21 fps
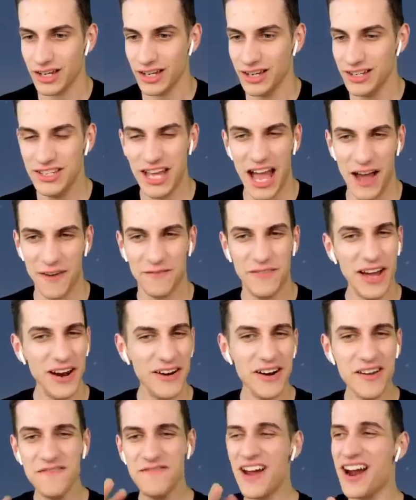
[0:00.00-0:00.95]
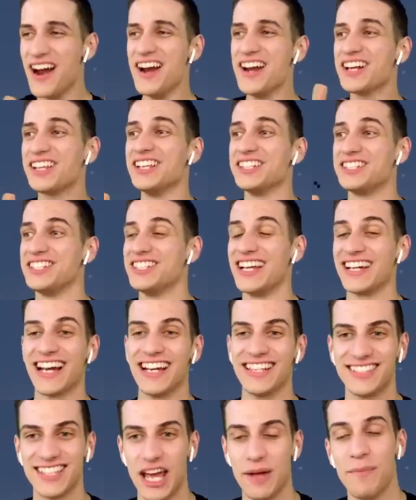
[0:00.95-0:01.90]
Yeah, very, very glitchy, like
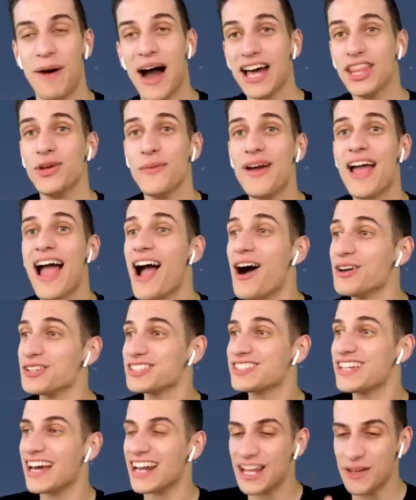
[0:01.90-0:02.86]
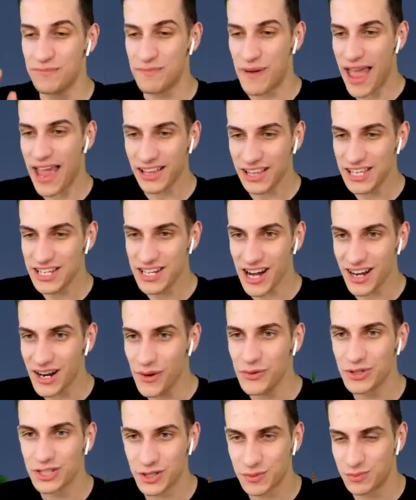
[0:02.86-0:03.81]
I said. By the way, I also got impaling on
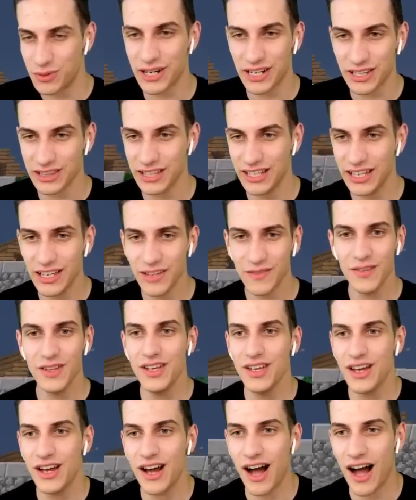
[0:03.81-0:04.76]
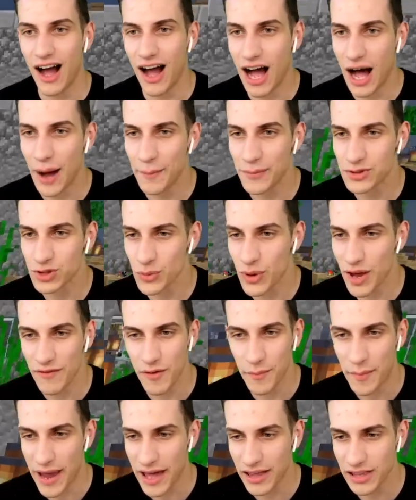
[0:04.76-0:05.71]
it, which is pretty lit. Um, so we have
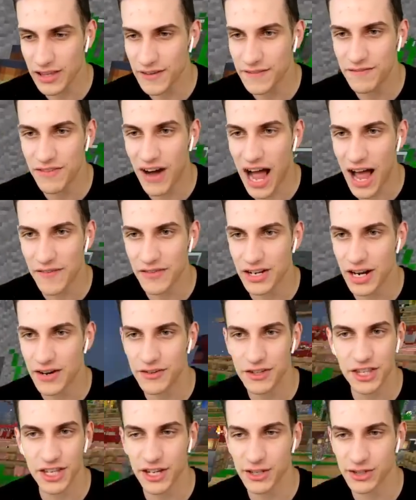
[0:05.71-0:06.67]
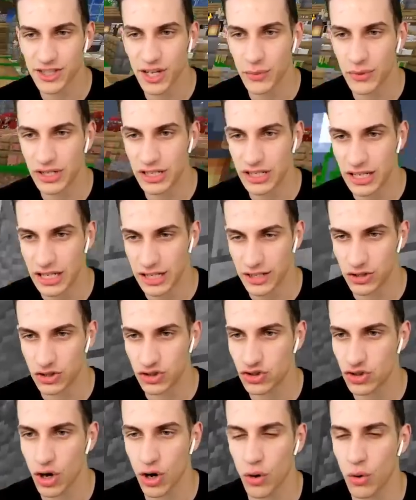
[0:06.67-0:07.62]
impaling five and everything else that we need.
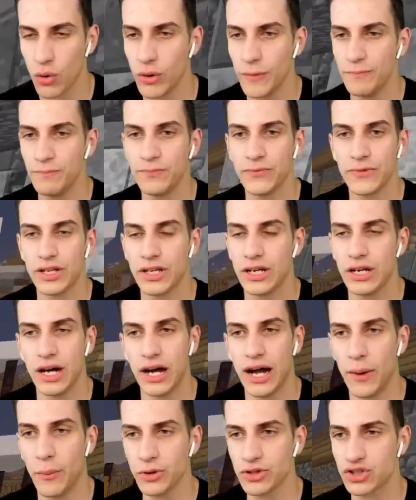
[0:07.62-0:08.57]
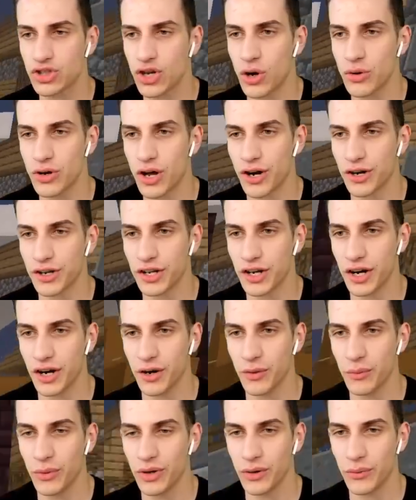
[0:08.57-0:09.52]
So, uh, what's going on
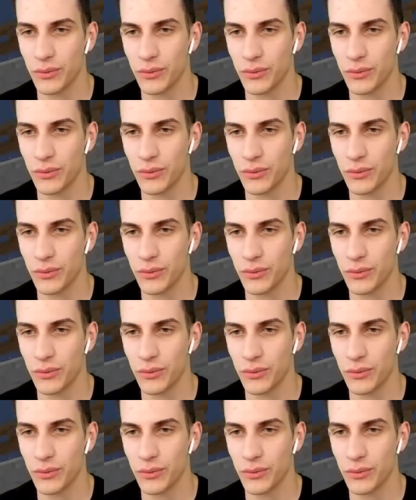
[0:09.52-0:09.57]
here? Wait,